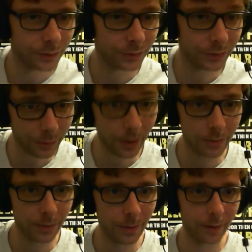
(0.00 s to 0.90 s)
do go
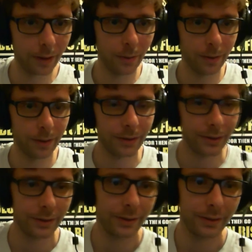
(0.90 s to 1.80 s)
tomorrow,
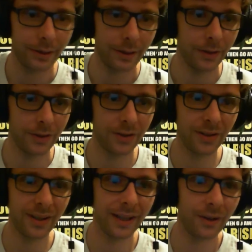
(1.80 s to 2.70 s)

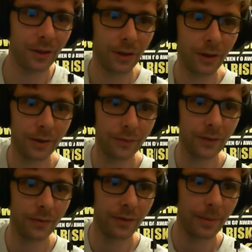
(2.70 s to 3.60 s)
Sunday the 3rd of
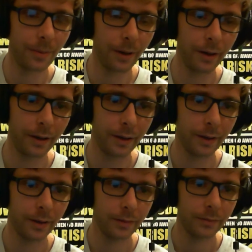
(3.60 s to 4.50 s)
November.
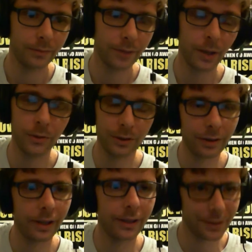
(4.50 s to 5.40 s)
No,
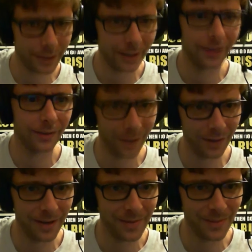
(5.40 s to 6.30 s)
Sunday the 2nd of
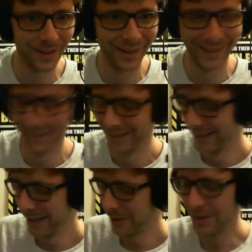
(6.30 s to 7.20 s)
November
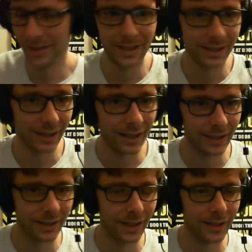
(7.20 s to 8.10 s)
which is your last
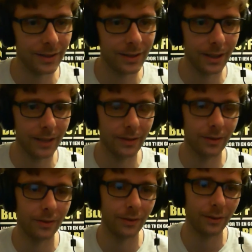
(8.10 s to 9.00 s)
chance. Tickets on the
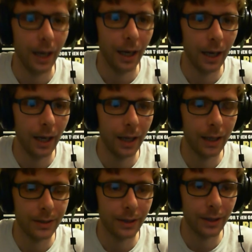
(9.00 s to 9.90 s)
door,
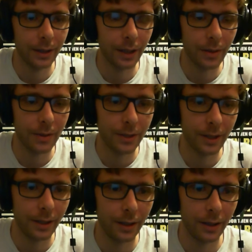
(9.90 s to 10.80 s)
and uh, go say
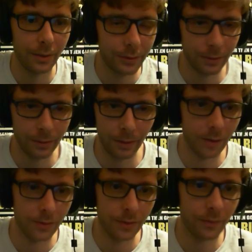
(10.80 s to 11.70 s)
hello to
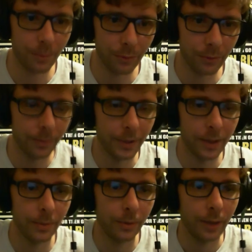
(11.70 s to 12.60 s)
loads of brilliant people,